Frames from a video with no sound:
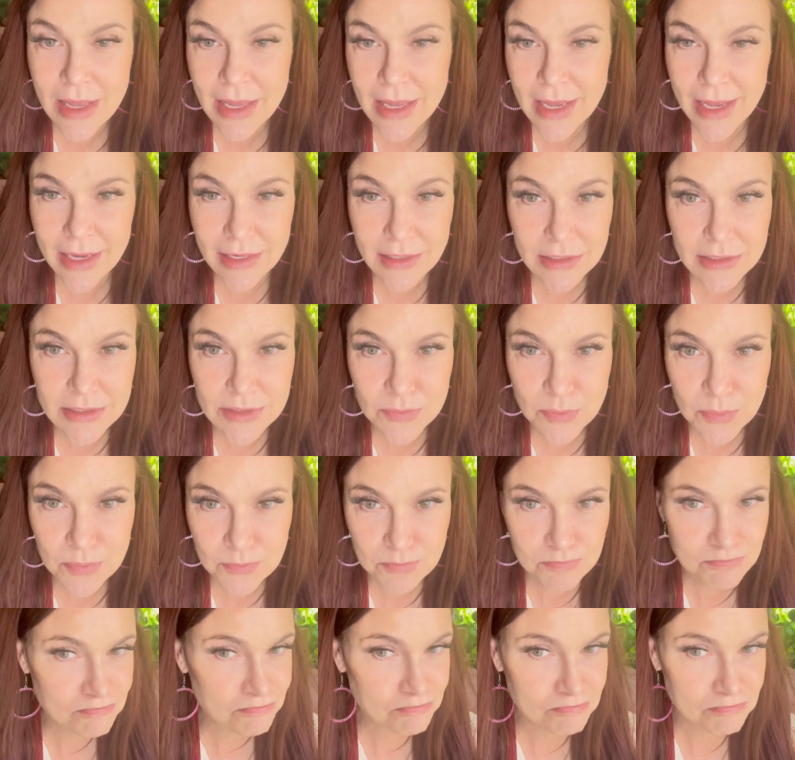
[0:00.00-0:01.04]
and it's
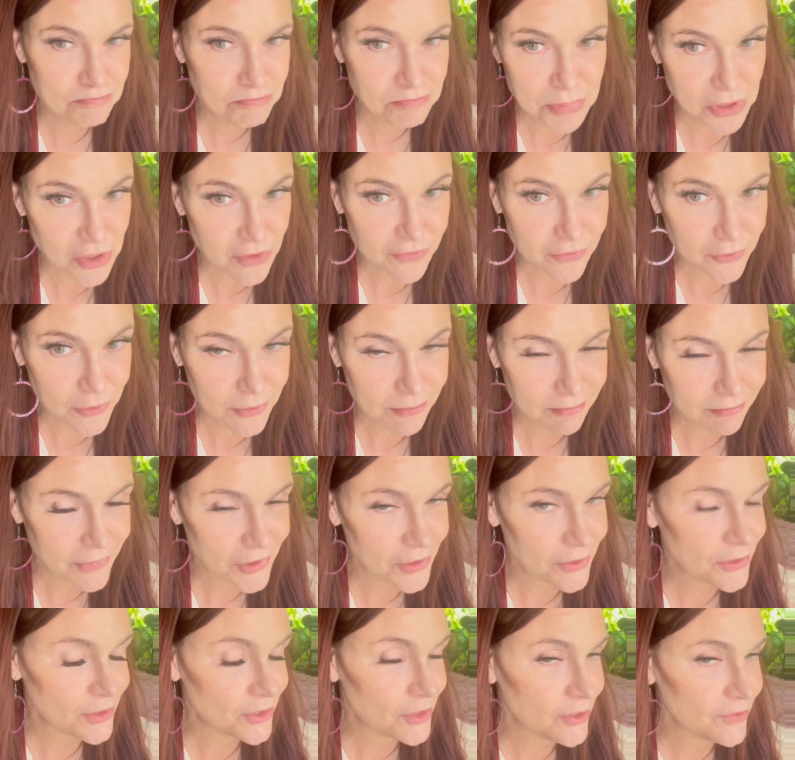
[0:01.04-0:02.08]
beautiful.
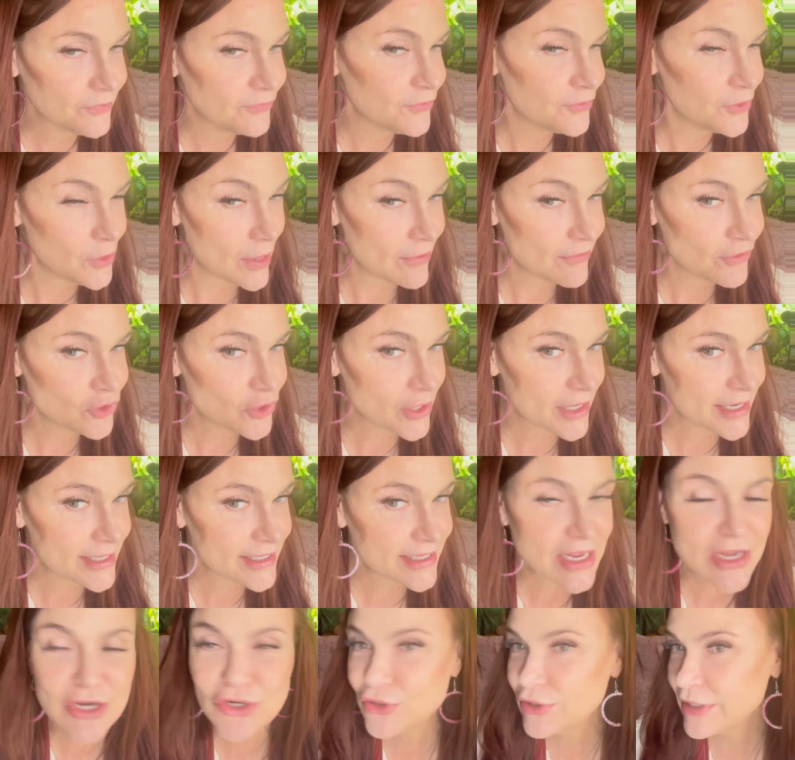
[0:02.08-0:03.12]
If you haven't tried
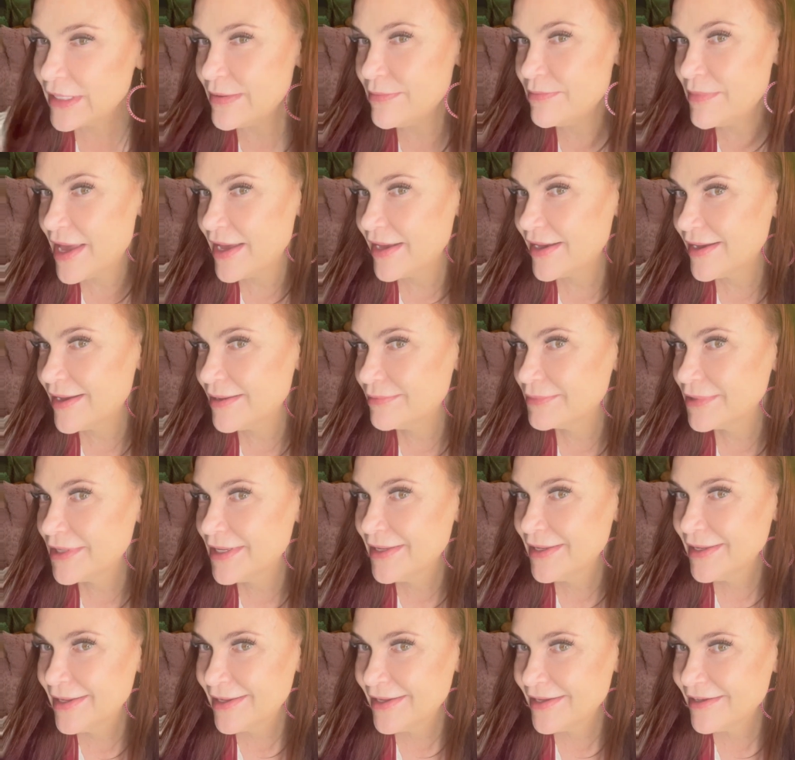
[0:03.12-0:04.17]
Cream Makeup,
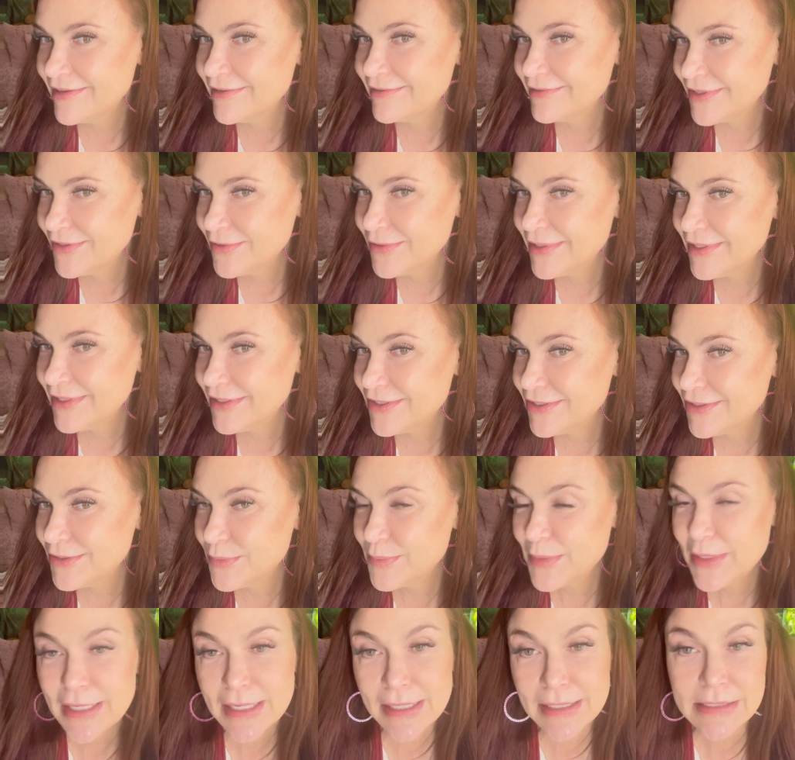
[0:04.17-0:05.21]
you need to,
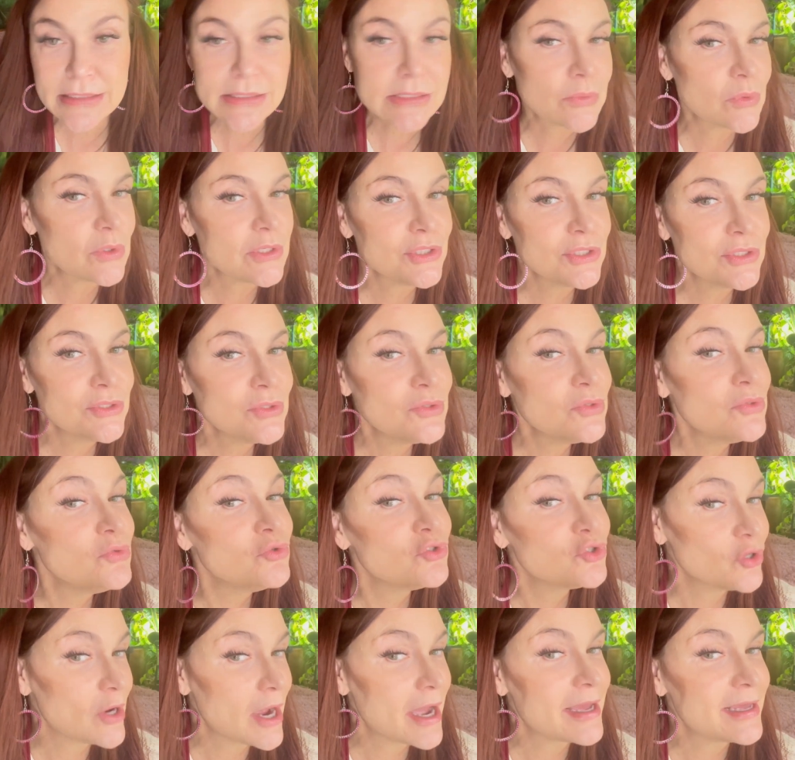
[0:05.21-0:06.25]
because once you
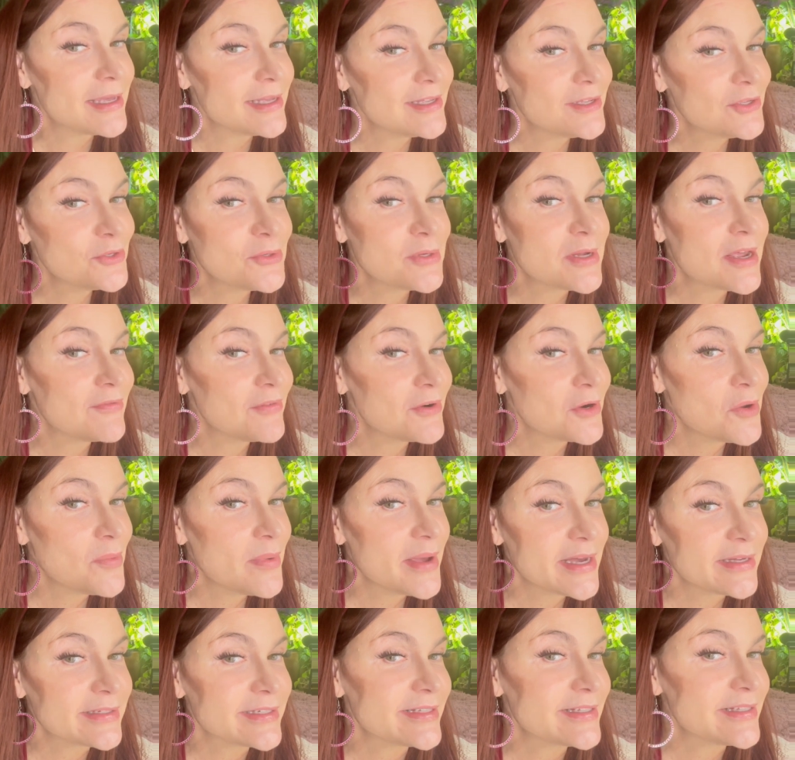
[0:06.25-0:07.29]
try it, you'll never go
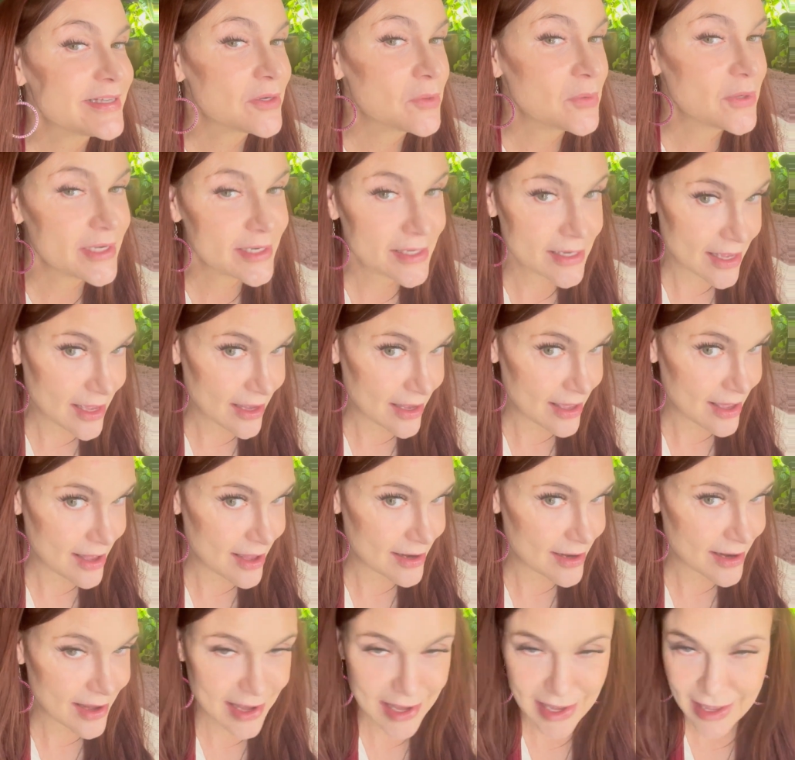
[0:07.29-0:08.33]
back to liquid
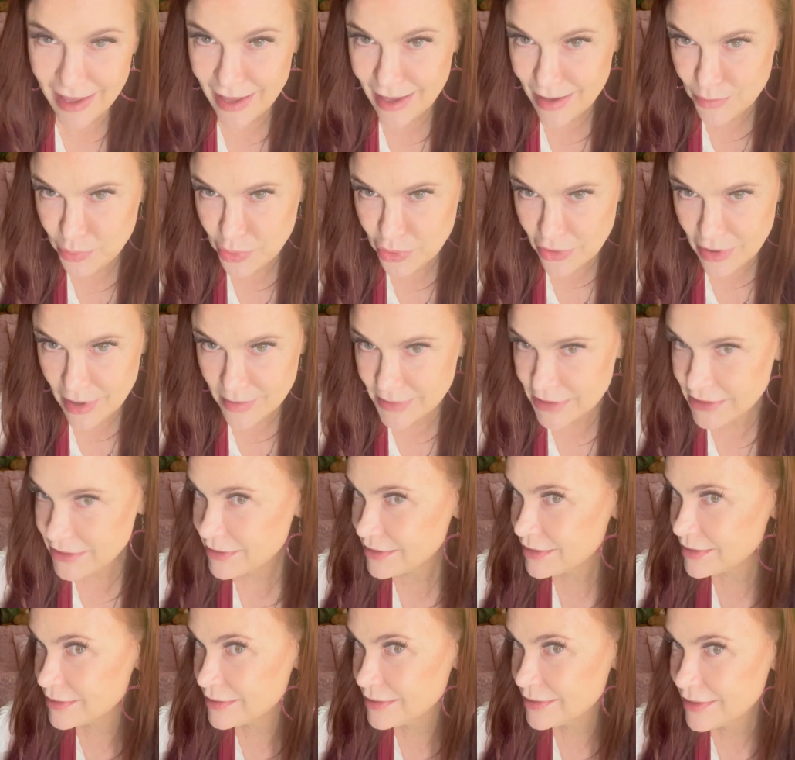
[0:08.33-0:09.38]
again, I
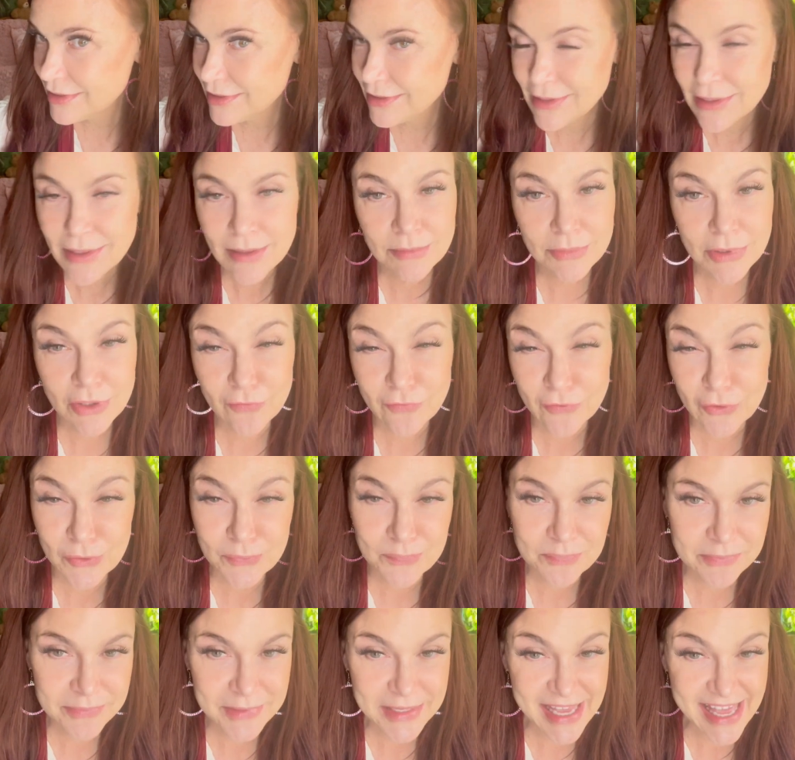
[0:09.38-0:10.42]
promise. Beautiful.
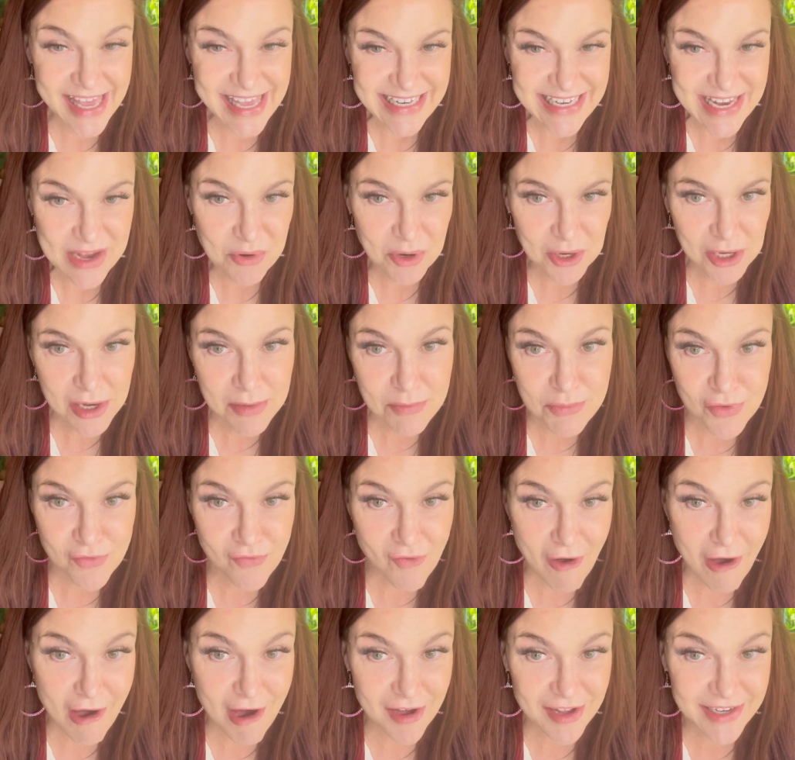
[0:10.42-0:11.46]
Okay, now we're going to move
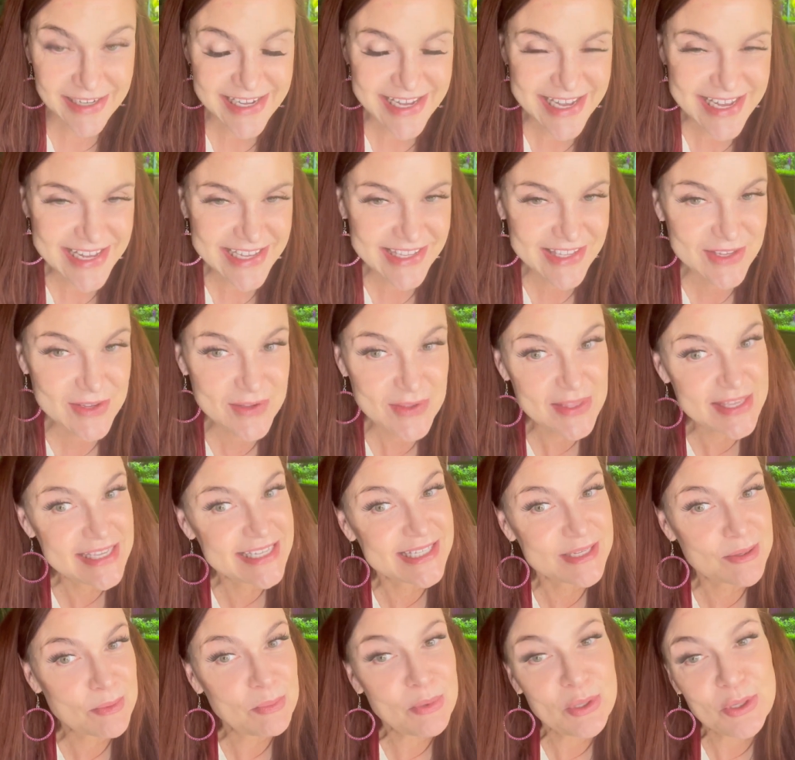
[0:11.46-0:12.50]
on to
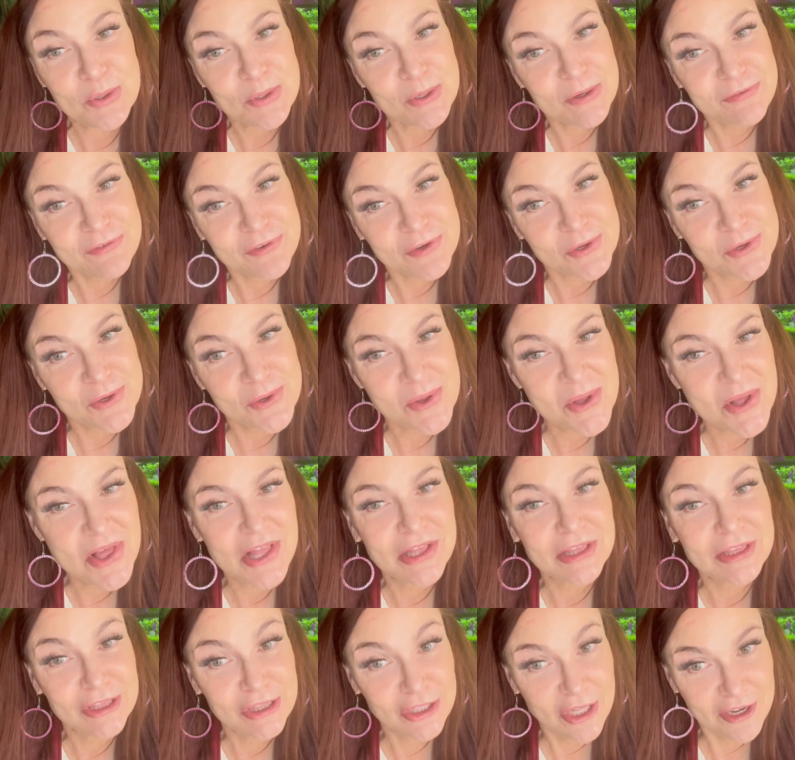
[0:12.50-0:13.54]
this beautiful
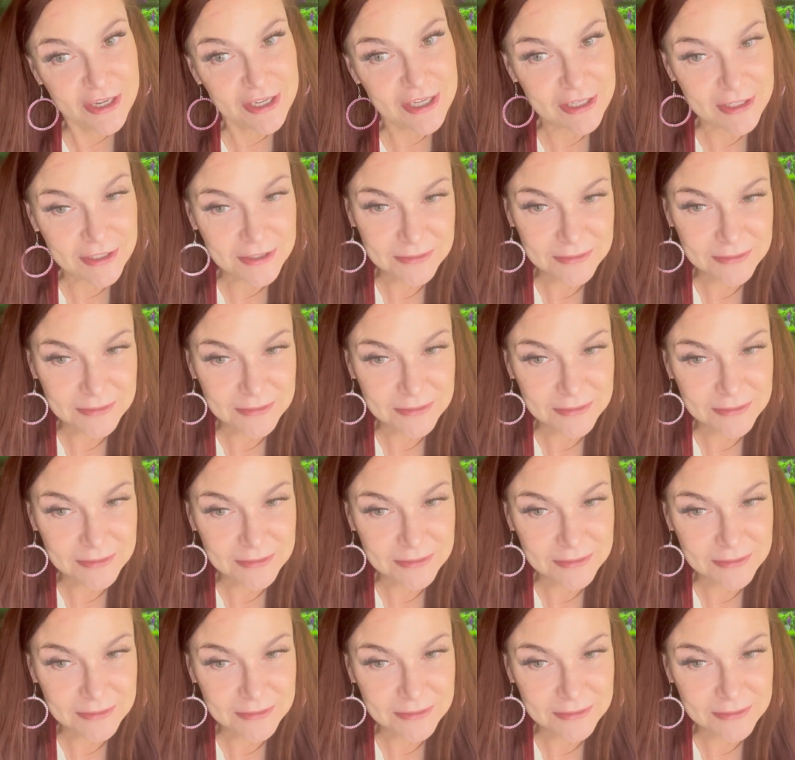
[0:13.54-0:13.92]
look.